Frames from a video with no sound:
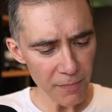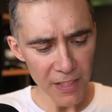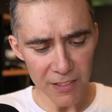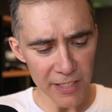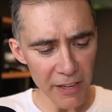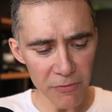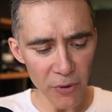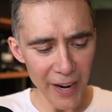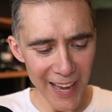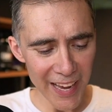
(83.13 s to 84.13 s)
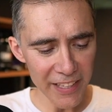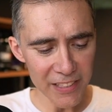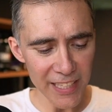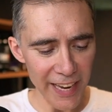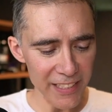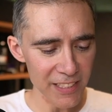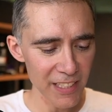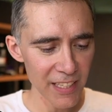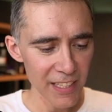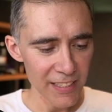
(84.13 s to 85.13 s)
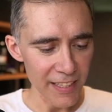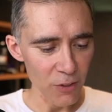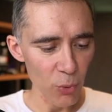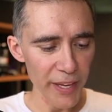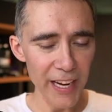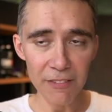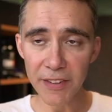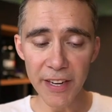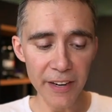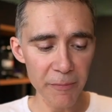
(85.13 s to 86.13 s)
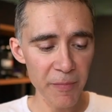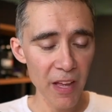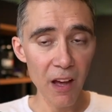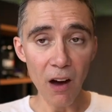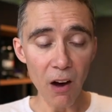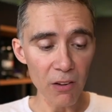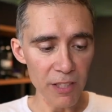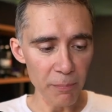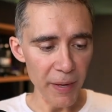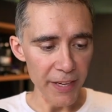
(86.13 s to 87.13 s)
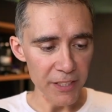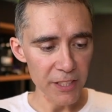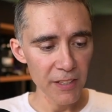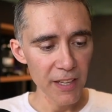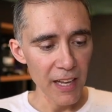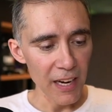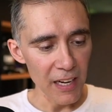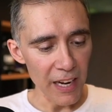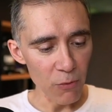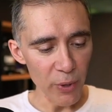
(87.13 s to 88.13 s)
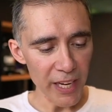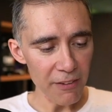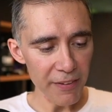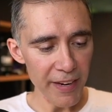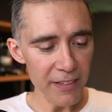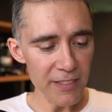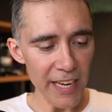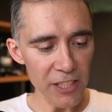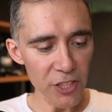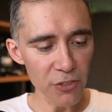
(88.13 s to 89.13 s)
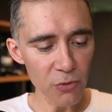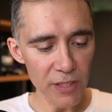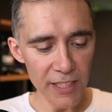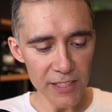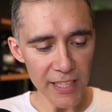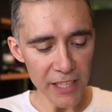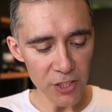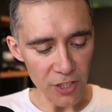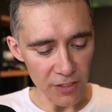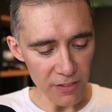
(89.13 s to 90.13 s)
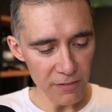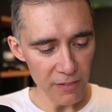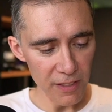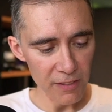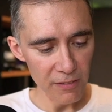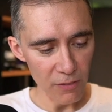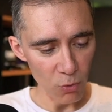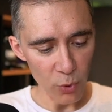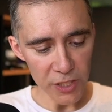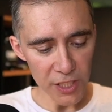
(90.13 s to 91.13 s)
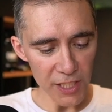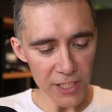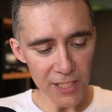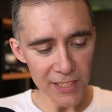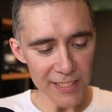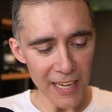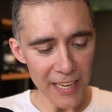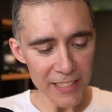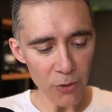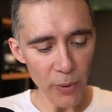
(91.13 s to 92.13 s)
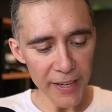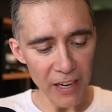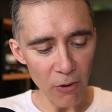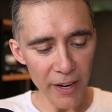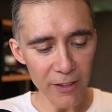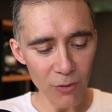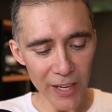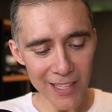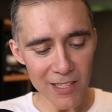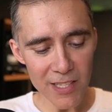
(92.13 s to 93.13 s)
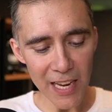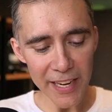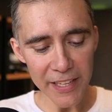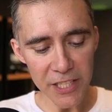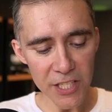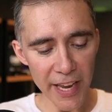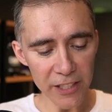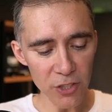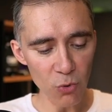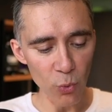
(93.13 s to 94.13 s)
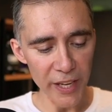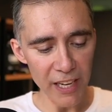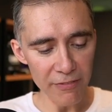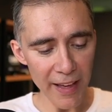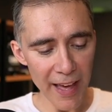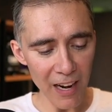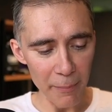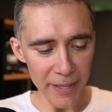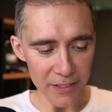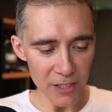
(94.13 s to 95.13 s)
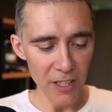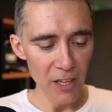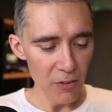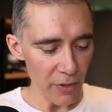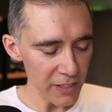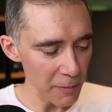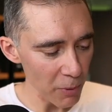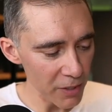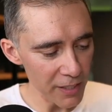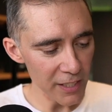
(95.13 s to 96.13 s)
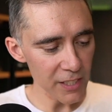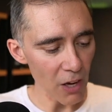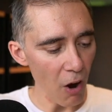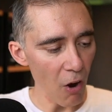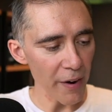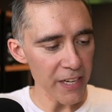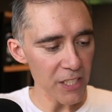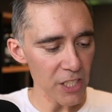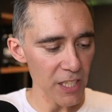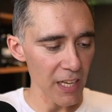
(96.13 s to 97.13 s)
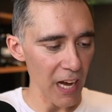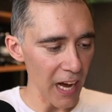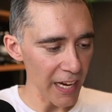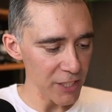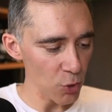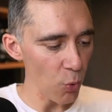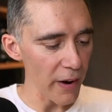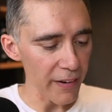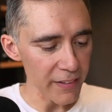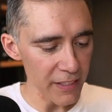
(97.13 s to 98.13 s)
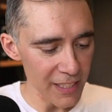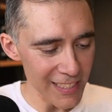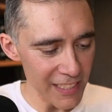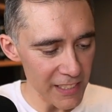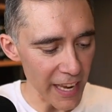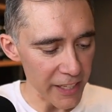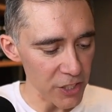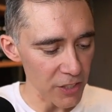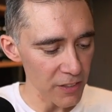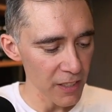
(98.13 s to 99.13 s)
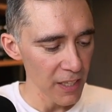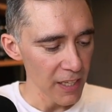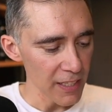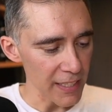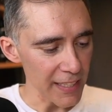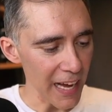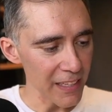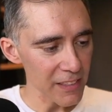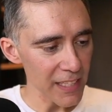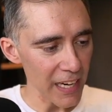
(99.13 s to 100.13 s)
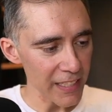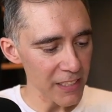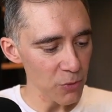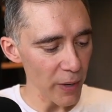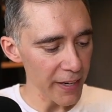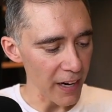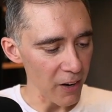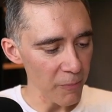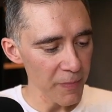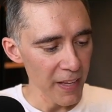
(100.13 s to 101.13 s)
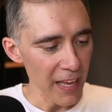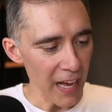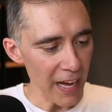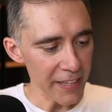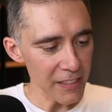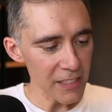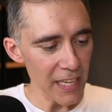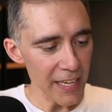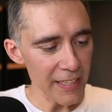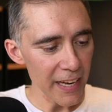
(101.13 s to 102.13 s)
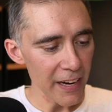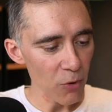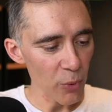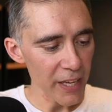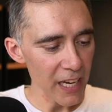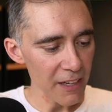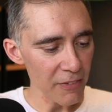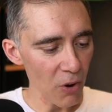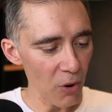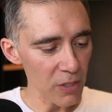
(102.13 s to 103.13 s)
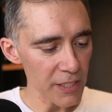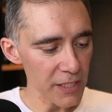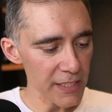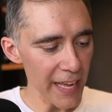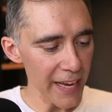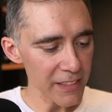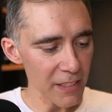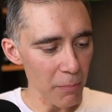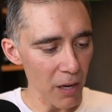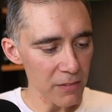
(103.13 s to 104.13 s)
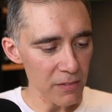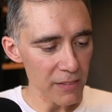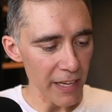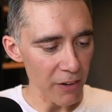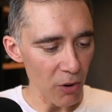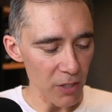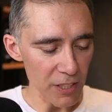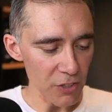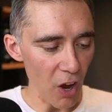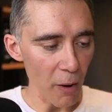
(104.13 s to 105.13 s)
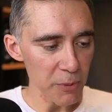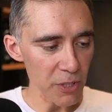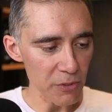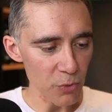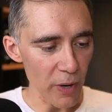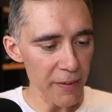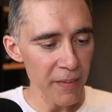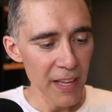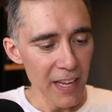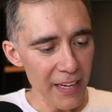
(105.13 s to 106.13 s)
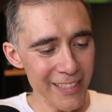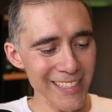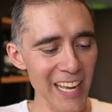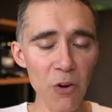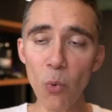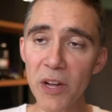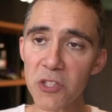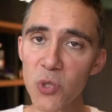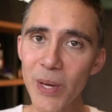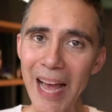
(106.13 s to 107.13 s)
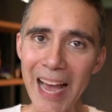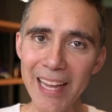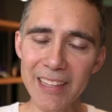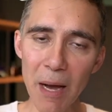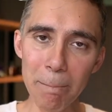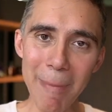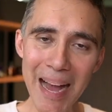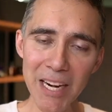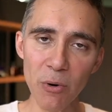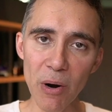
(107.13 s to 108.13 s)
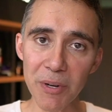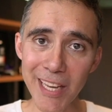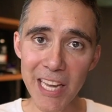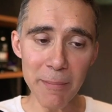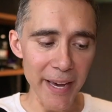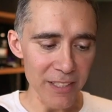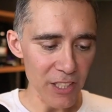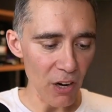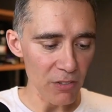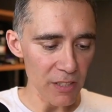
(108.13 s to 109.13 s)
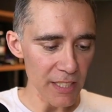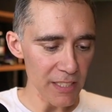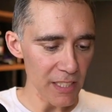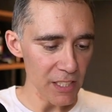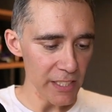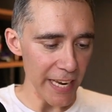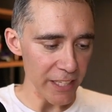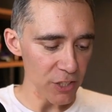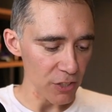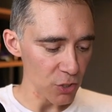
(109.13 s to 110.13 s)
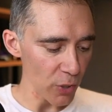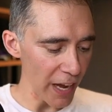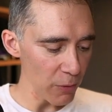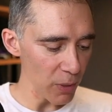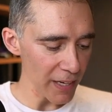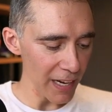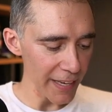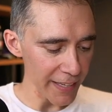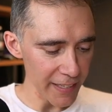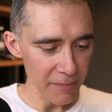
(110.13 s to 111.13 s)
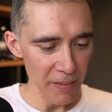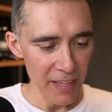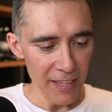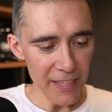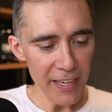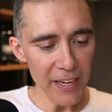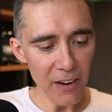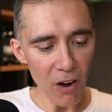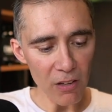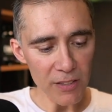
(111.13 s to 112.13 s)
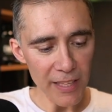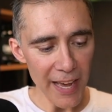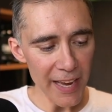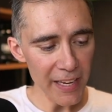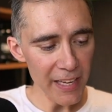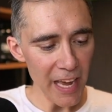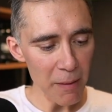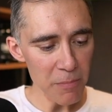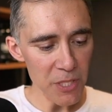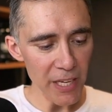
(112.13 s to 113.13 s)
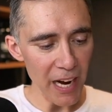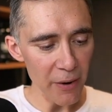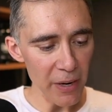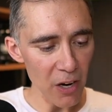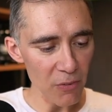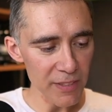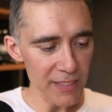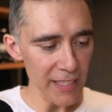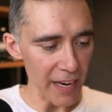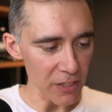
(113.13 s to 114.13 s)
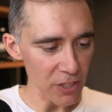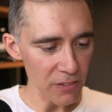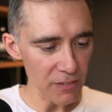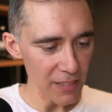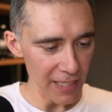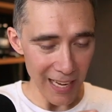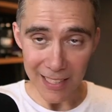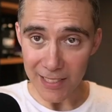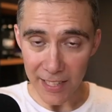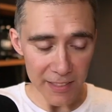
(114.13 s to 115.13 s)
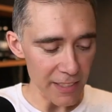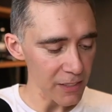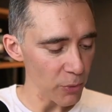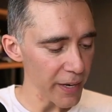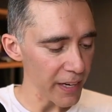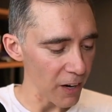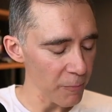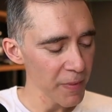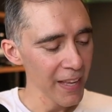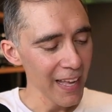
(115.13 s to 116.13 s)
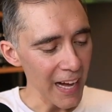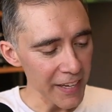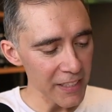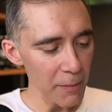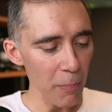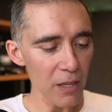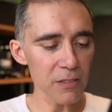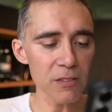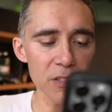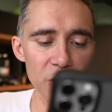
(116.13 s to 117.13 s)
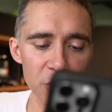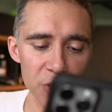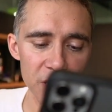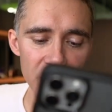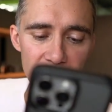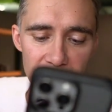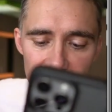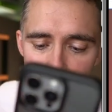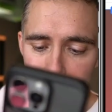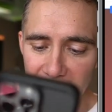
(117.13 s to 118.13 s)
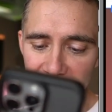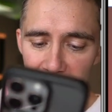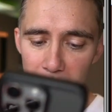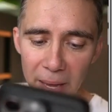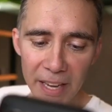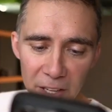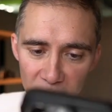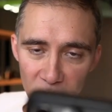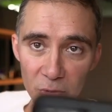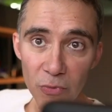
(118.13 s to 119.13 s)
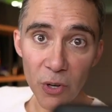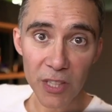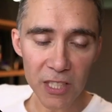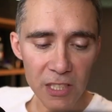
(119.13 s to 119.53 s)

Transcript: Same for any text that we have here on the page. We have here the section which is selected right now, and inside each section we have elements. For example, in this orange square, this is a section that I'm selecting right now, and inside there we have all these text, the button, and all these options, right? Let's say I want to add a background image on this section, so I will click here on any empty area of the section, as I did right now, and in the button you see the main menu for this